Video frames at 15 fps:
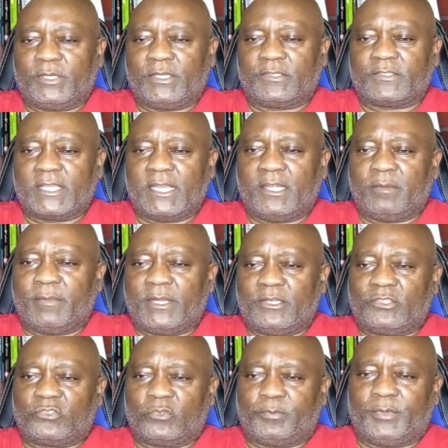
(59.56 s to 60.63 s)
decided by
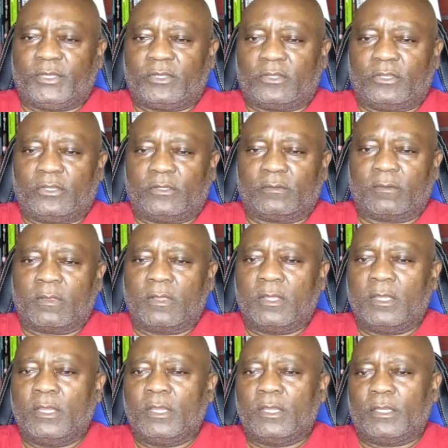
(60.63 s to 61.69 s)
the Supreme Court.
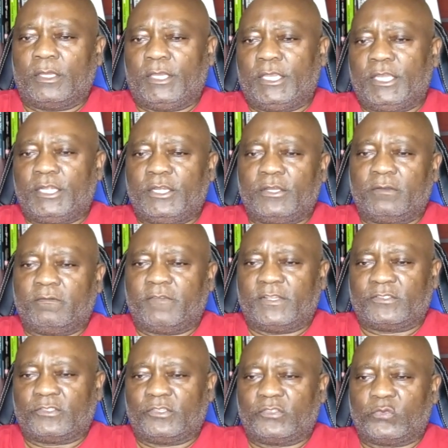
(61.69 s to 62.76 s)
Gideon
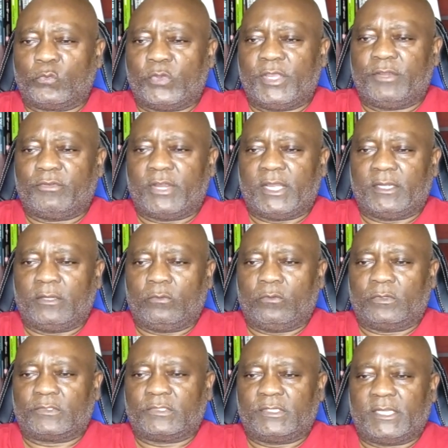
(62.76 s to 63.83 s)
versus Wainwright. It
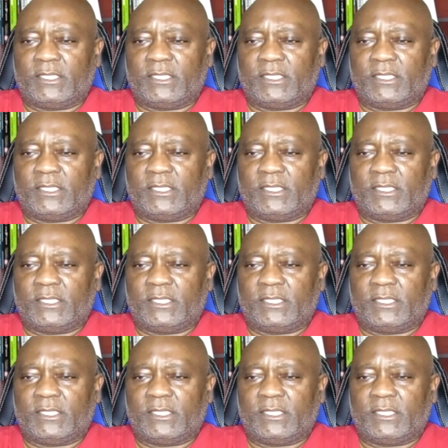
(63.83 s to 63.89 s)
was a